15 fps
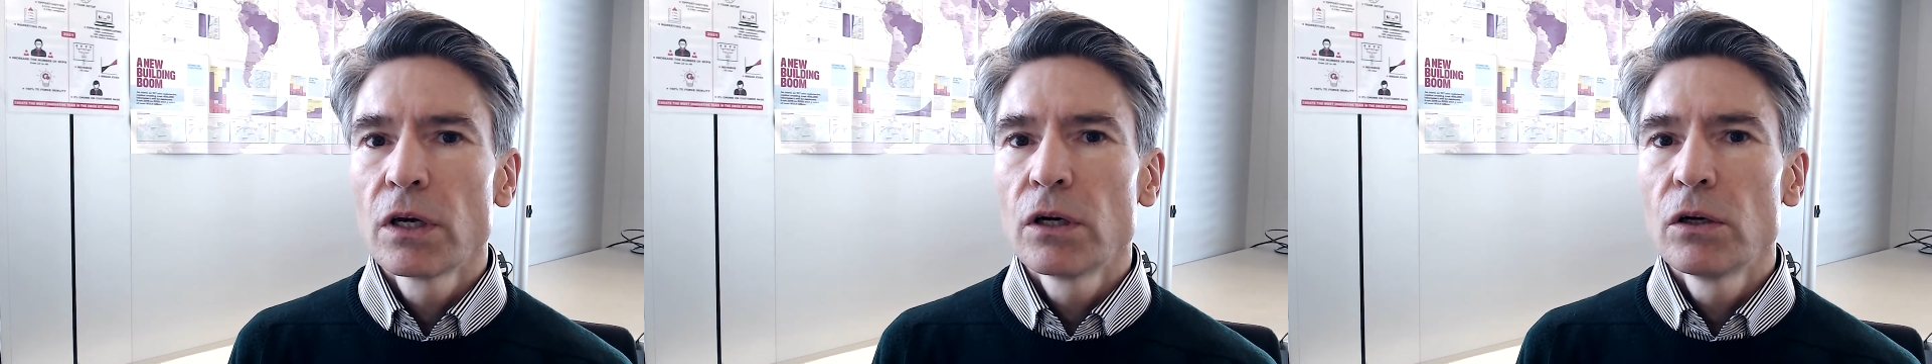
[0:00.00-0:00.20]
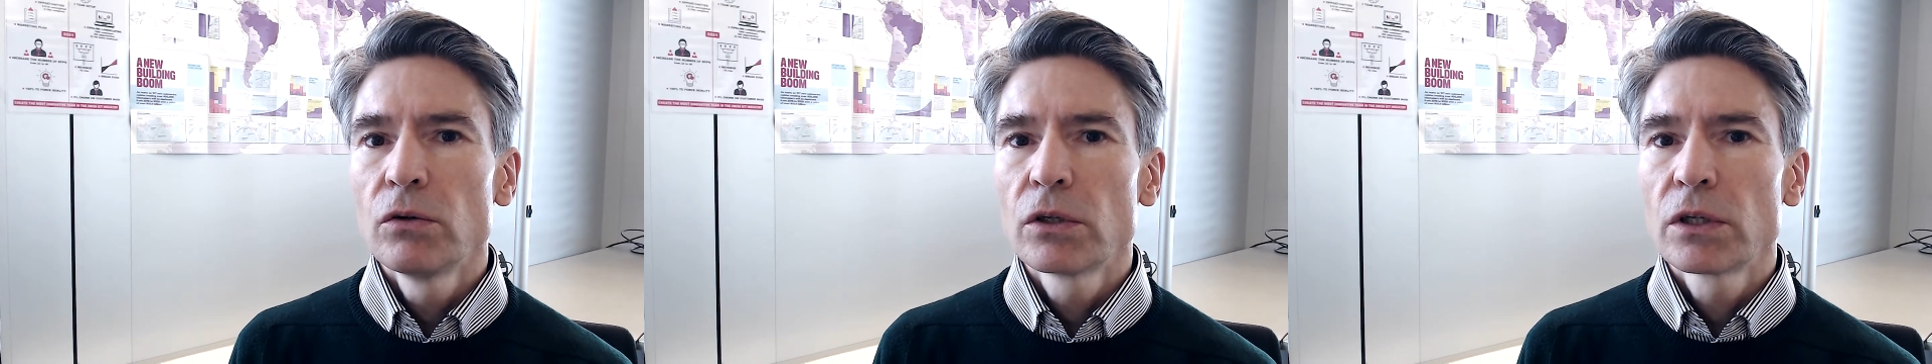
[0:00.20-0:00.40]

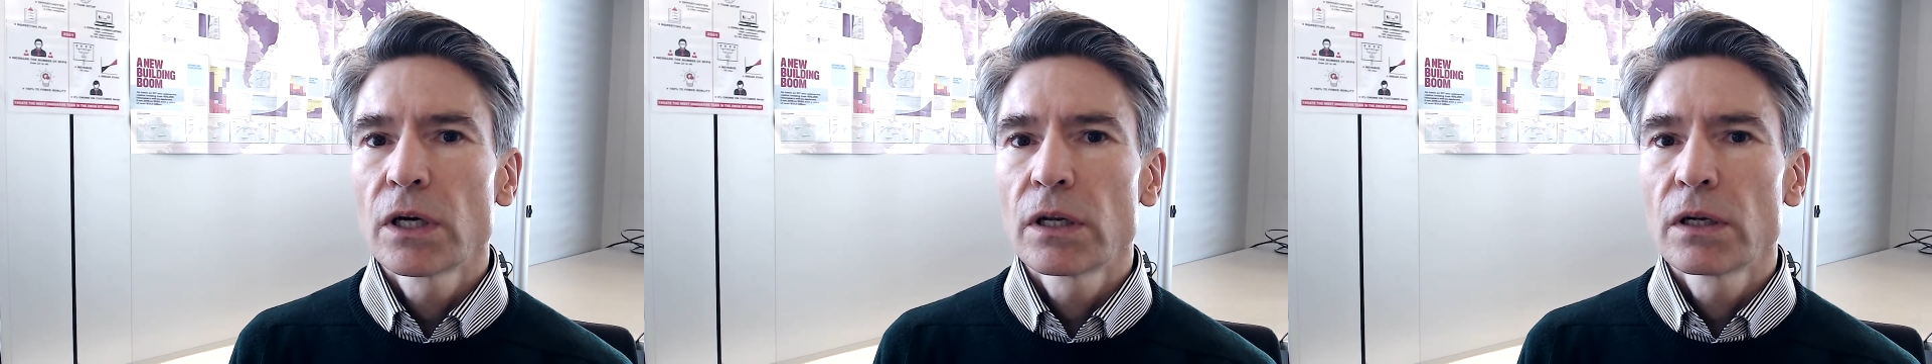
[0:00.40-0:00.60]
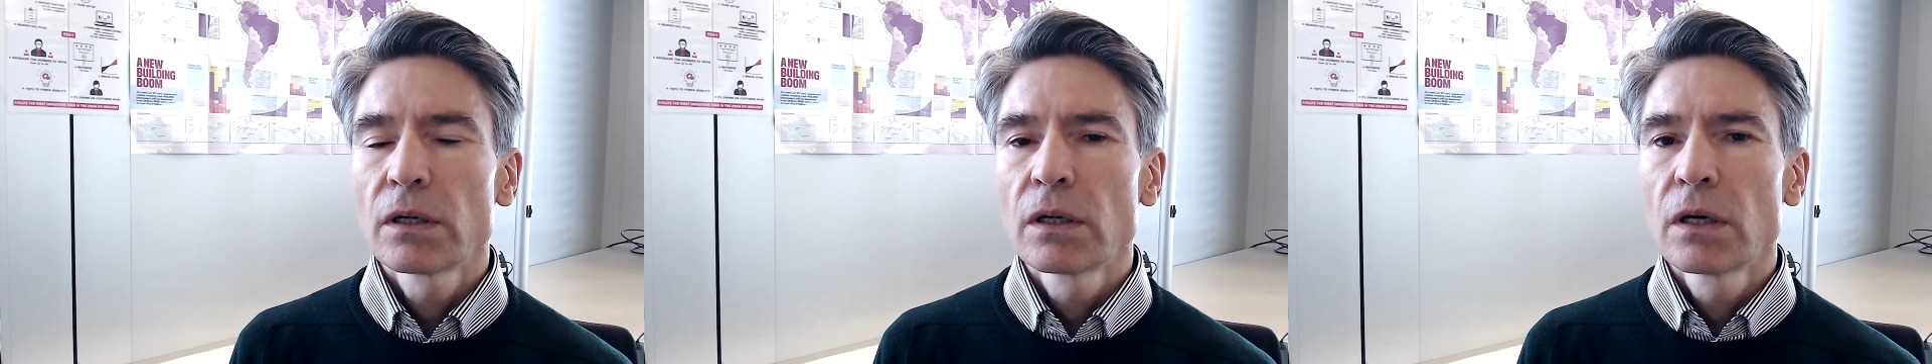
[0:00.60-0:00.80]
who
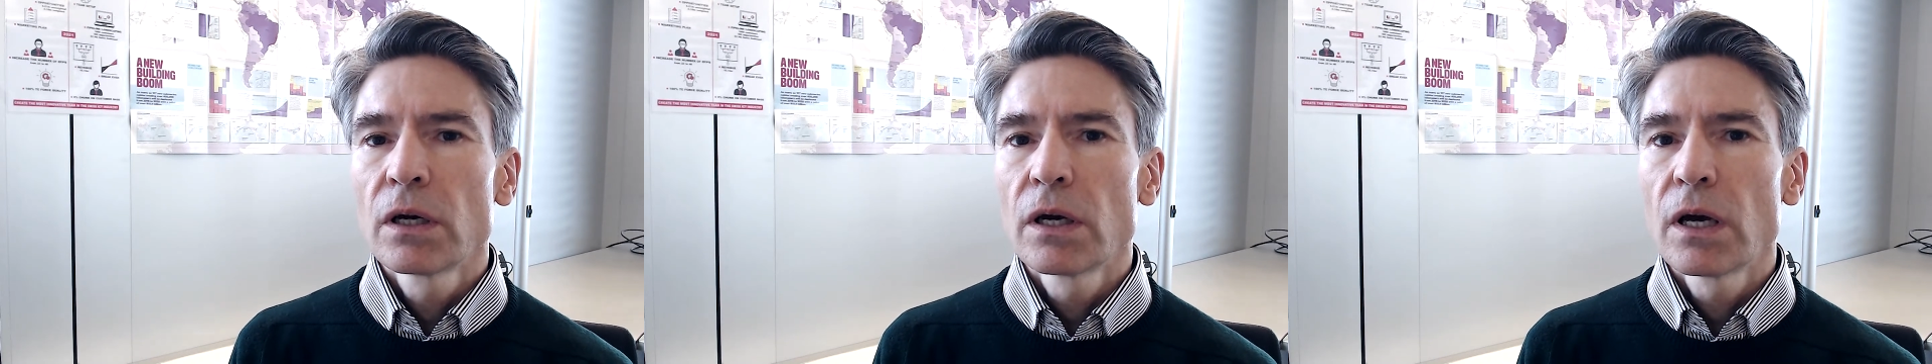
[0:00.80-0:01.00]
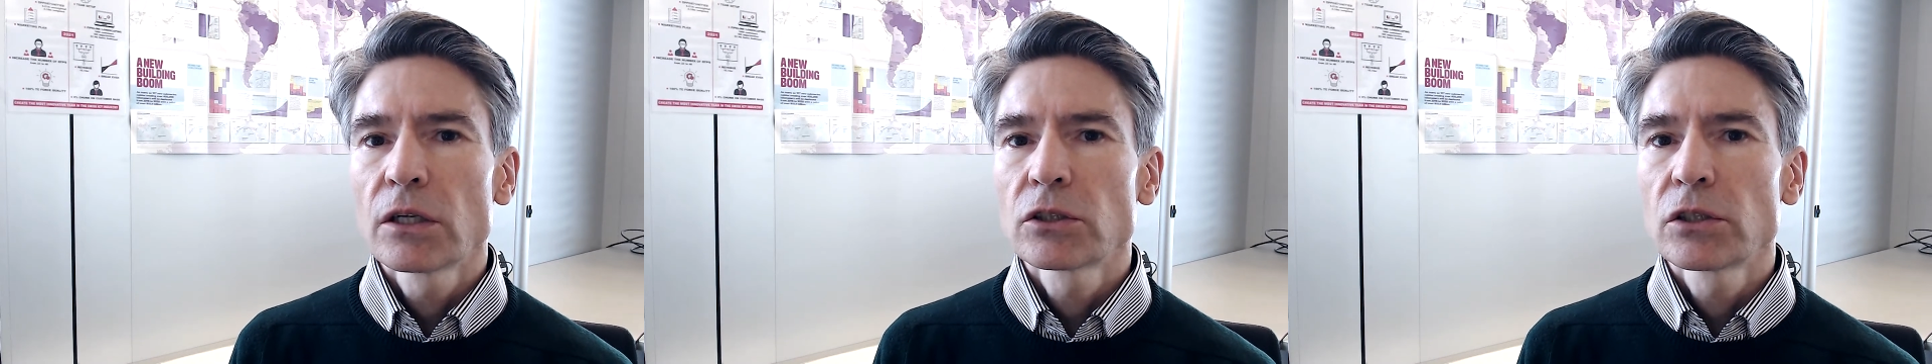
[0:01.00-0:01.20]
can
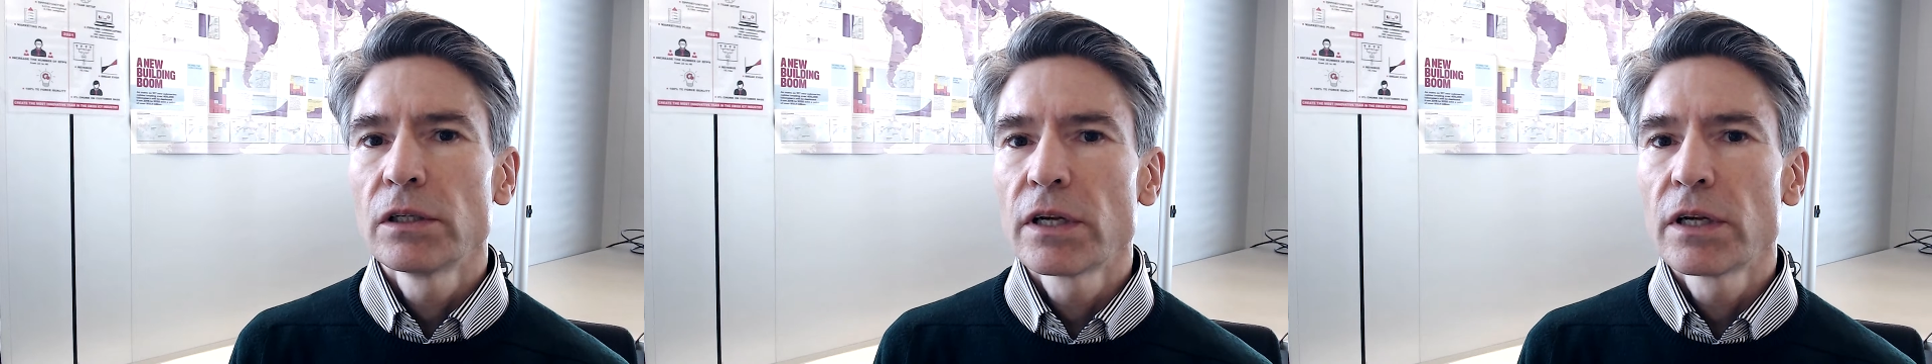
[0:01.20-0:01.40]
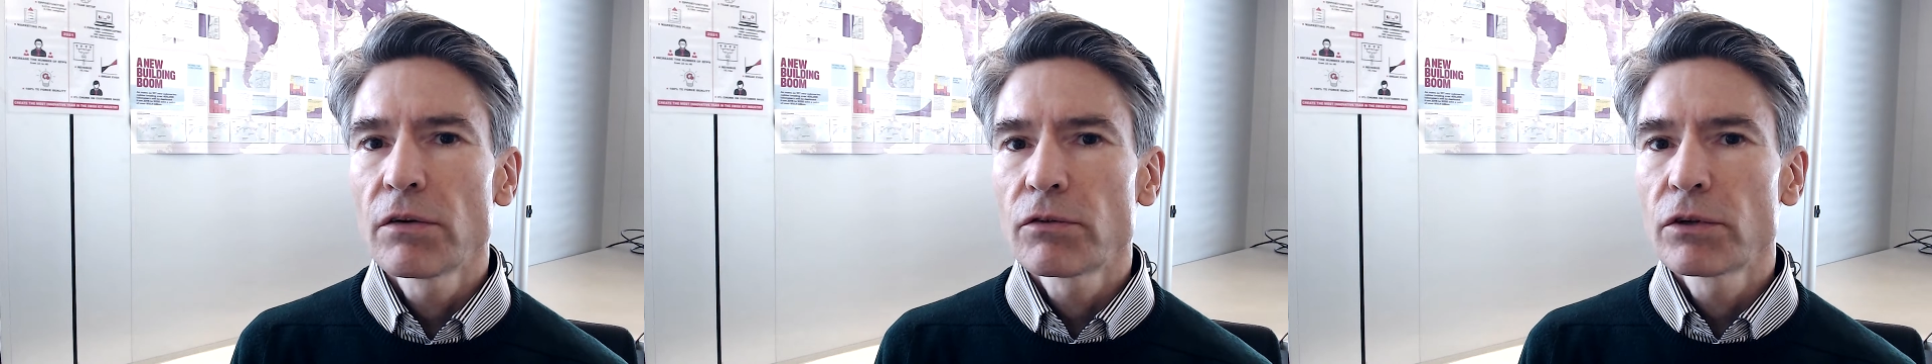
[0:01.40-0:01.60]

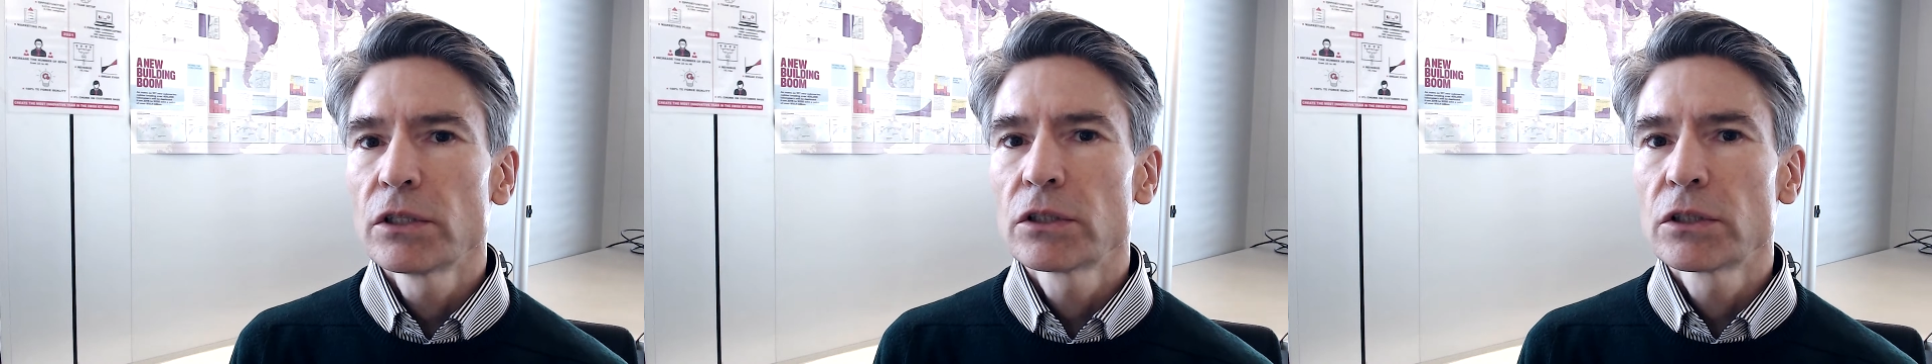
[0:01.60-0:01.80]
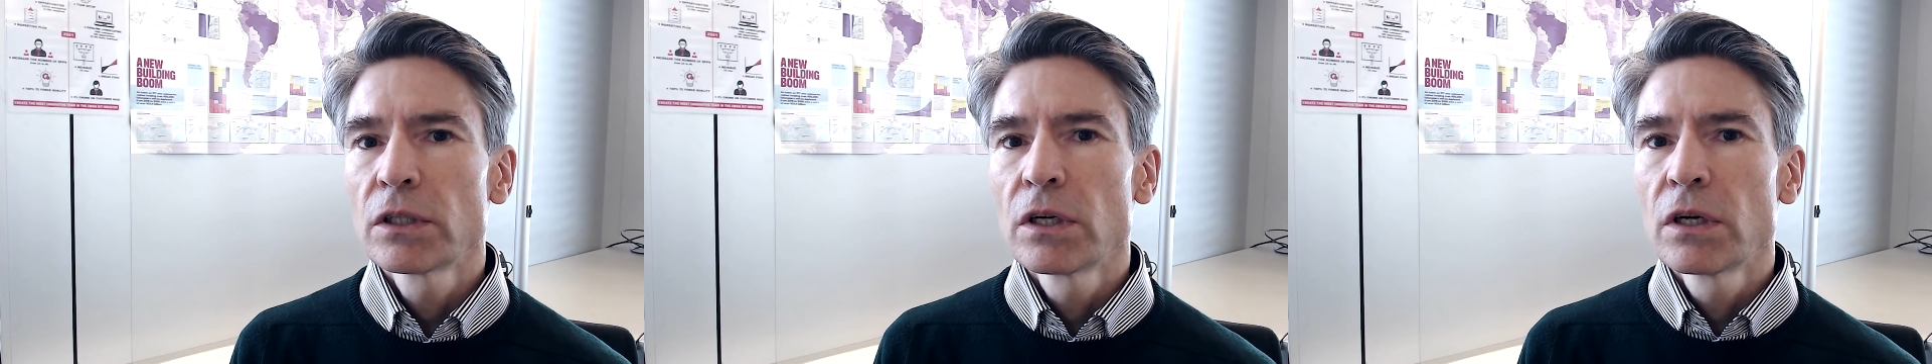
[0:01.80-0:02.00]
actually
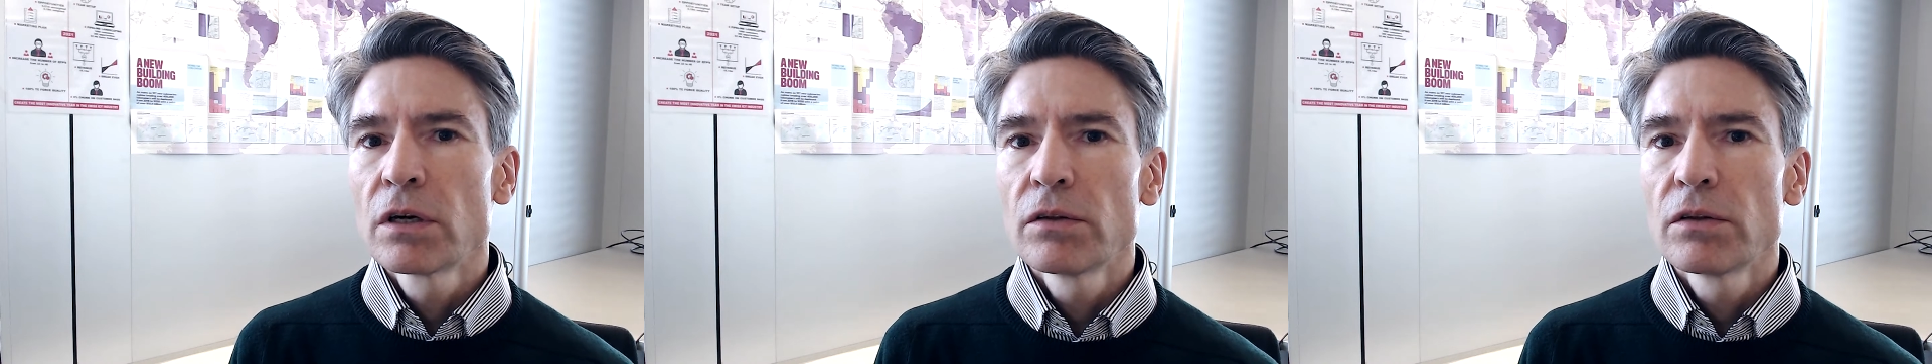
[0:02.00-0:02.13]
leverage